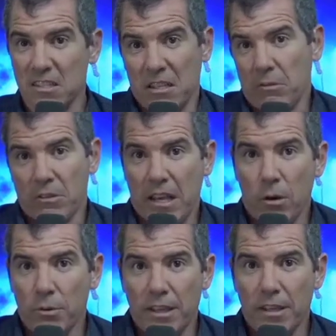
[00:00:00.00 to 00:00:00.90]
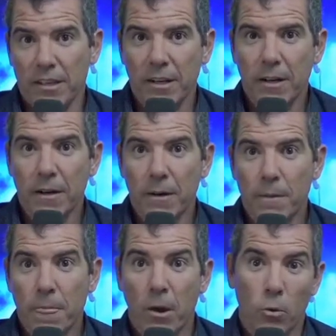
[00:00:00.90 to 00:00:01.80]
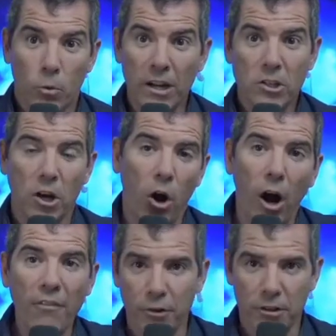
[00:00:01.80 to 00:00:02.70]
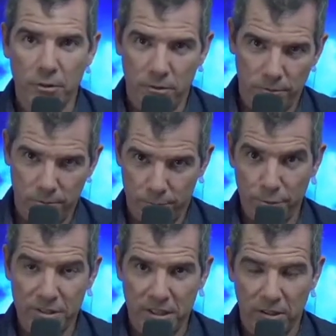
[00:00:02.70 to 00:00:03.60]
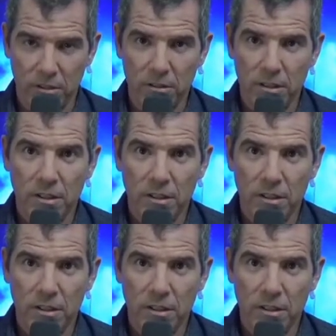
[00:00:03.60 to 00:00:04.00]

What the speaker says: He said, what the hell with it? Russia offered Brazil